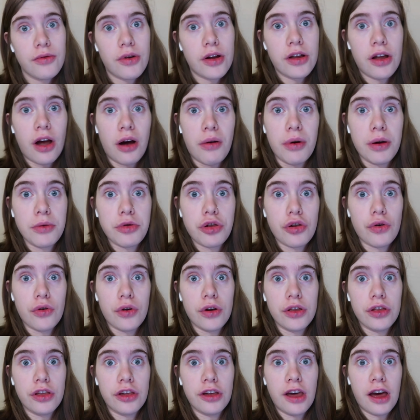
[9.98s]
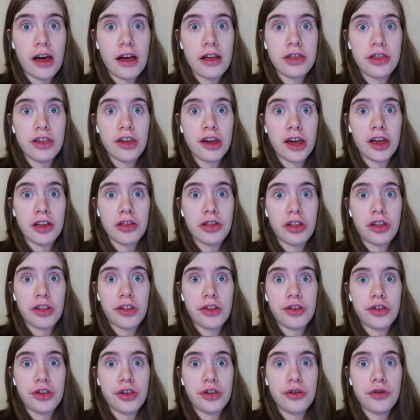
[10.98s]
Right now I'm trying to get
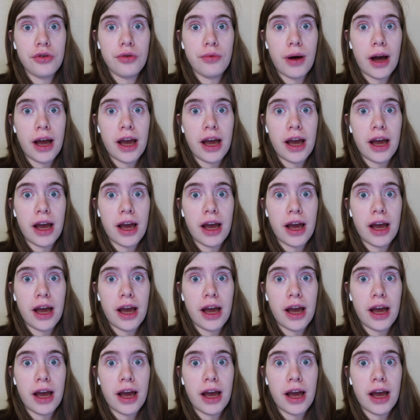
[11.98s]
tickets to